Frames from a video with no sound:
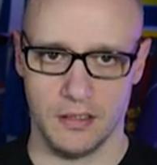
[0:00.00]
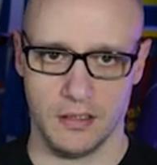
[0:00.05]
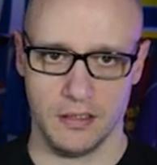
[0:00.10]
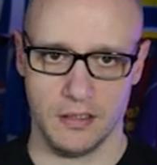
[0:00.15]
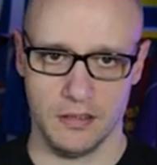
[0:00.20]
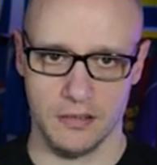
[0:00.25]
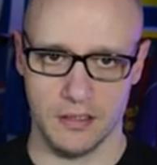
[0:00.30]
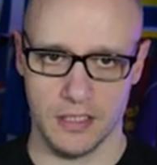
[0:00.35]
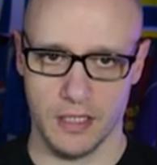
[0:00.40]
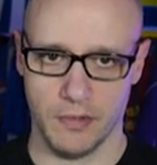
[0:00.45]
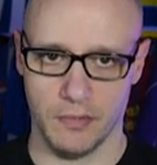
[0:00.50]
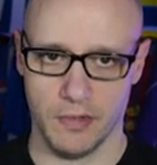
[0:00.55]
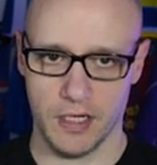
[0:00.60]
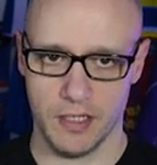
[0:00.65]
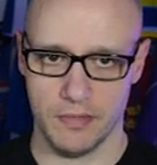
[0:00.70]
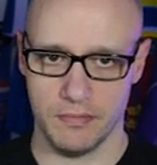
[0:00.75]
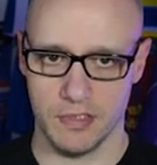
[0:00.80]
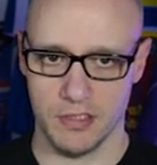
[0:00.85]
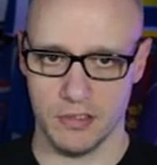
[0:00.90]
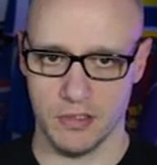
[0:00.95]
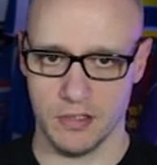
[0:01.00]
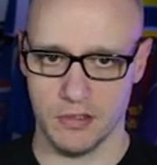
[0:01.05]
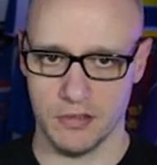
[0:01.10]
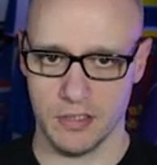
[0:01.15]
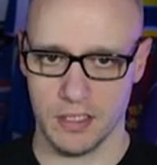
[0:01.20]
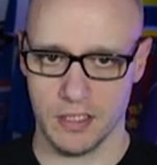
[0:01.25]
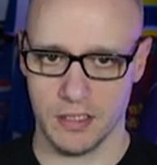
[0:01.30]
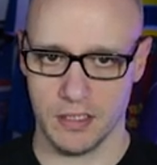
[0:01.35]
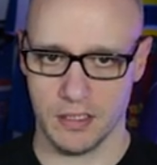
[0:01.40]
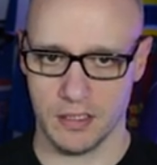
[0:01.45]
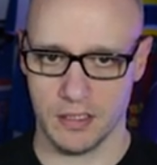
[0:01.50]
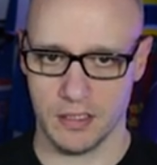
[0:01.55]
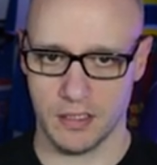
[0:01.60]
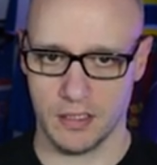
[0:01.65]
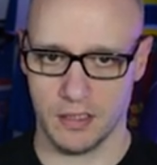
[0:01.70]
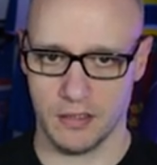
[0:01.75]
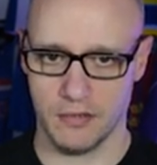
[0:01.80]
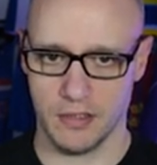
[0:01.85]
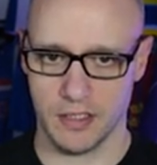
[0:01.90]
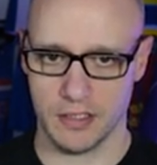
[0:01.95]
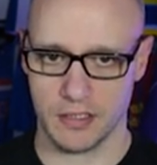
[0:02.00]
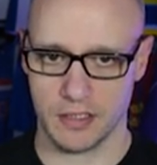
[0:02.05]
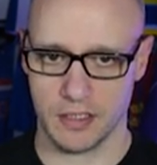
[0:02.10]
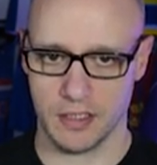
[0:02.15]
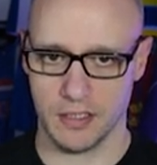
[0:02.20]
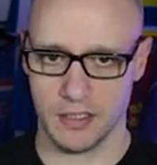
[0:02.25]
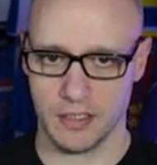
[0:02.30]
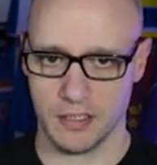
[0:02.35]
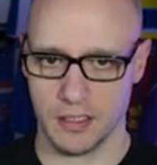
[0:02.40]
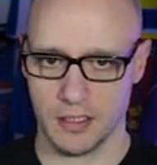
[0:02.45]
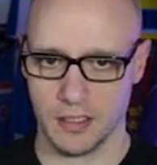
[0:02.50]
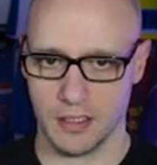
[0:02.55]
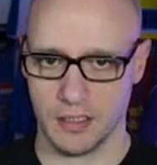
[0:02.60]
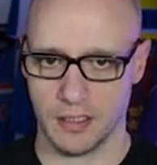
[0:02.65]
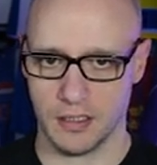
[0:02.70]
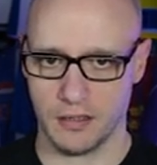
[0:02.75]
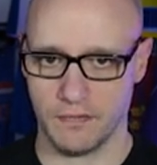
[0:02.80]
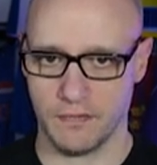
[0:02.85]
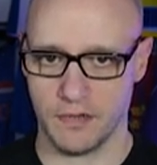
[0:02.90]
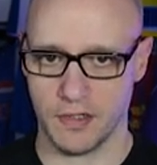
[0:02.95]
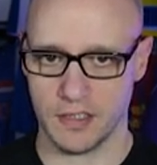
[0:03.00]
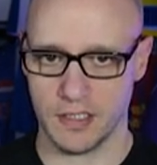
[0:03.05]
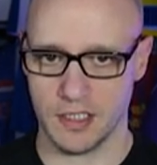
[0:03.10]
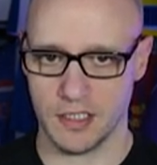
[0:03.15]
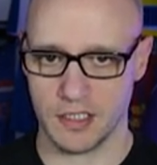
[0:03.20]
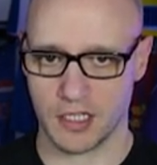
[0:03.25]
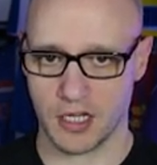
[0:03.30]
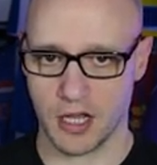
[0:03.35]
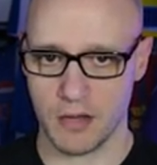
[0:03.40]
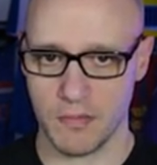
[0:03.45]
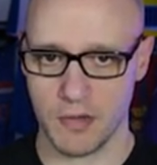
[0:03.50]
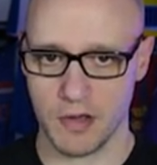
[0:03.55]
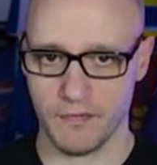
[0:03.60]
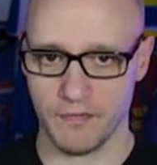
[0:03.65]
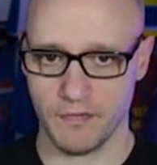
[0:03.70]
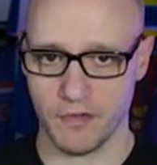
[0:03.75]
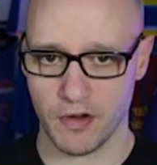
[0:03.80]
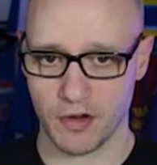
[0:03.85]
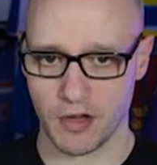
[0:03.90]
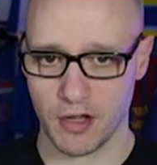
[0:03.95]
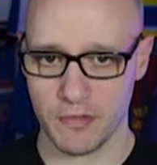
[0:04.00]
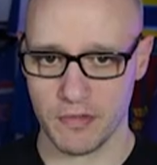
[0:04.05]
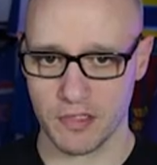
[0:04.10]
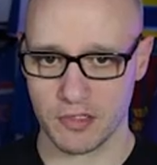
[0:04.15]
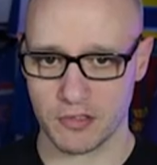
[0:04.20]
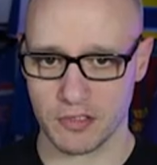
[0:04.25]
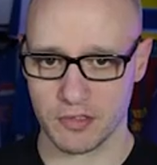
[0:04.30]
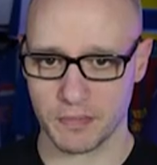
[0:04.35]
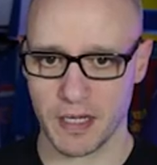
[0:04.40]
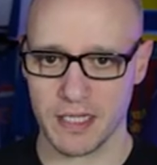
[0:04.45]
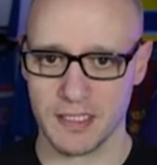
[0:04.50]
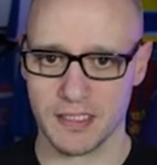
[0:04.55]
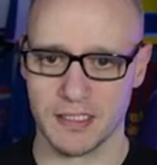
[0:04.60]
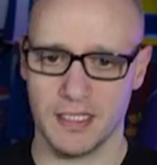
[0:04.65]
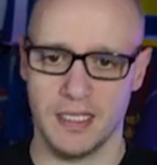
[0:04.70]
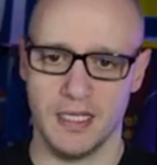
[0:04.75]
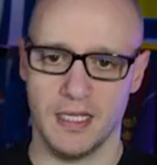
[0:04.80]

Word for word: Is that wide? Mazzari, Goretzka, runs into Koeman. Koeman's got space.